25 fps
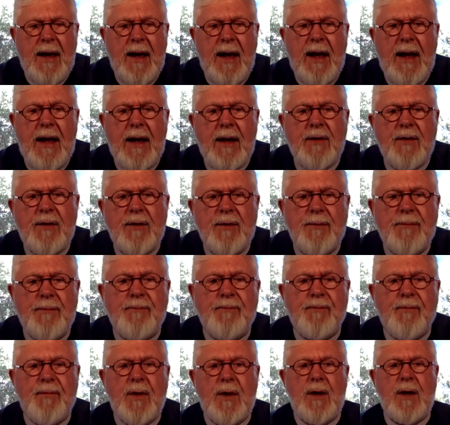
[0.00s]
And
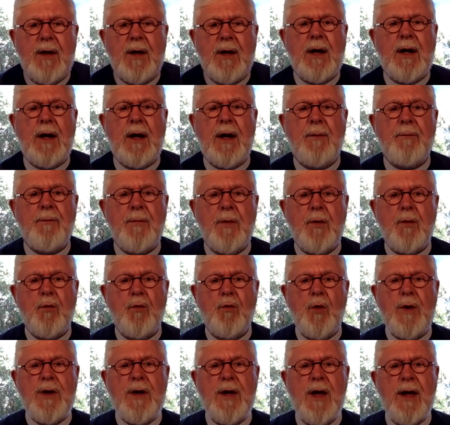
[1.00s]

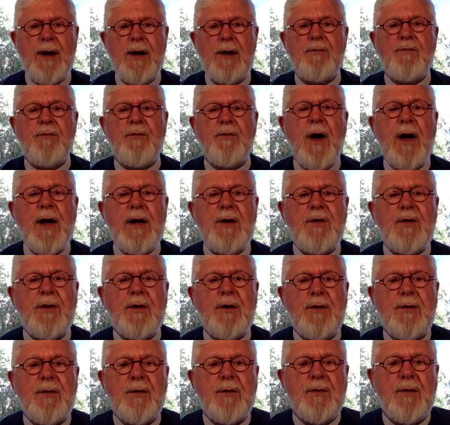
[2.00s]
we had
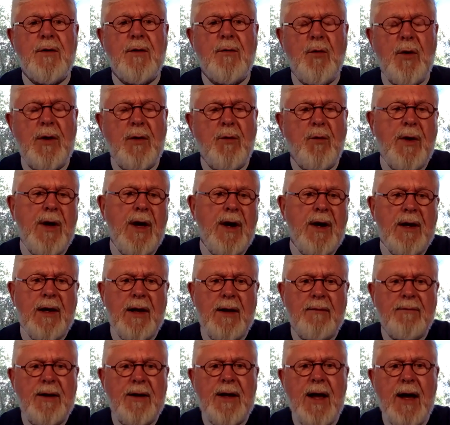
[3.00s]
a
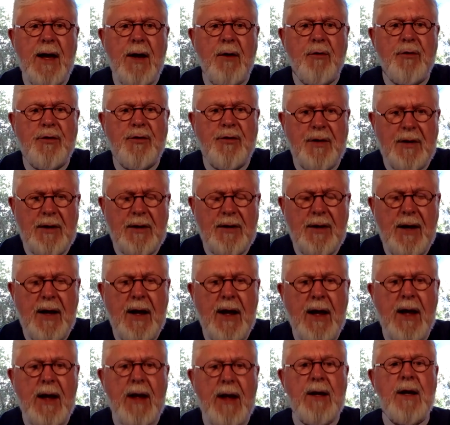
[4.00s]
lovely house in The
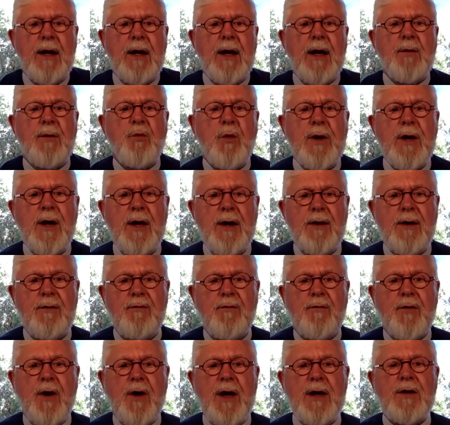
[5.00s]
Hague, and we had
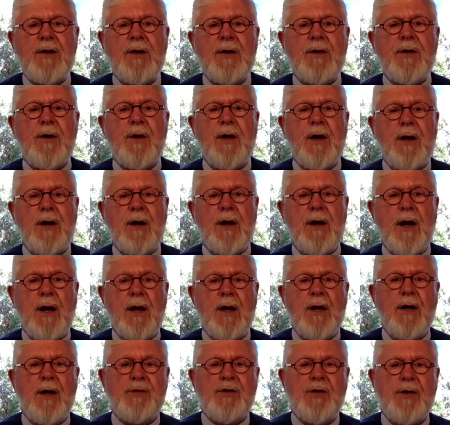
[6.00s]
invited
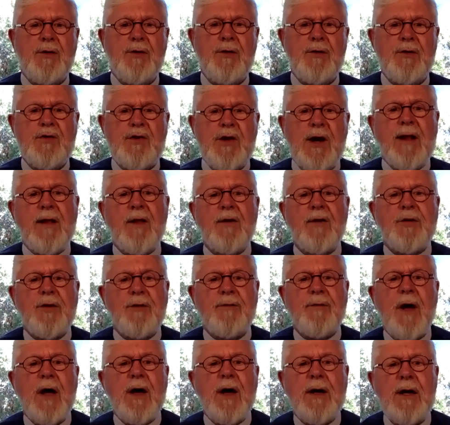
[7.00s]
a
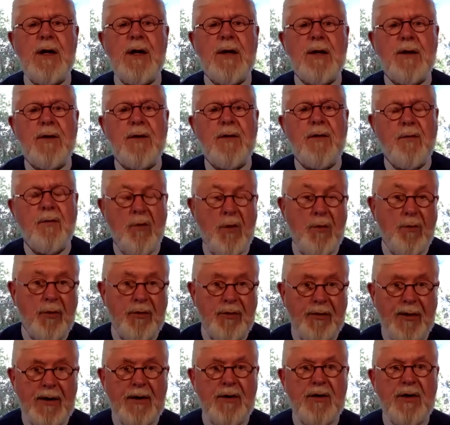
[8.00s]
Czechoslovakian, what
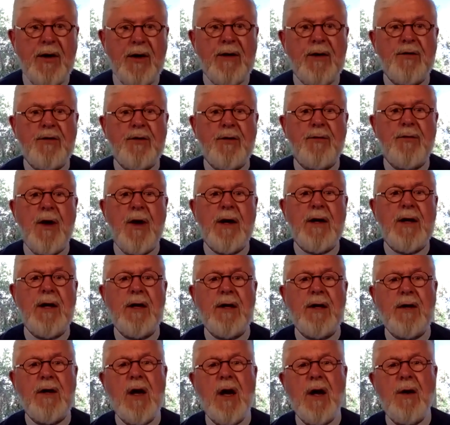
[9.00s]
was then
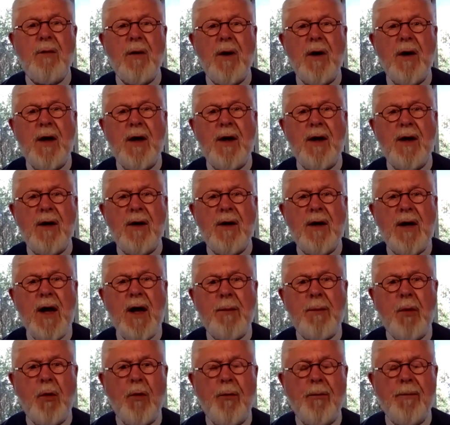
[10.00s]
Czechoslovakian
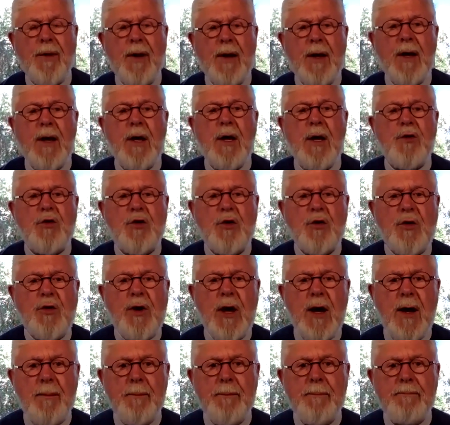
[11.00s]
couple to
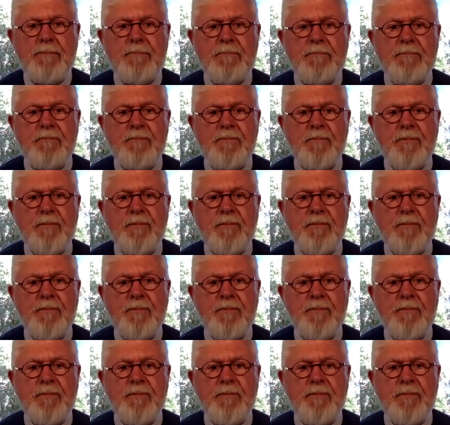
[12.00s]
come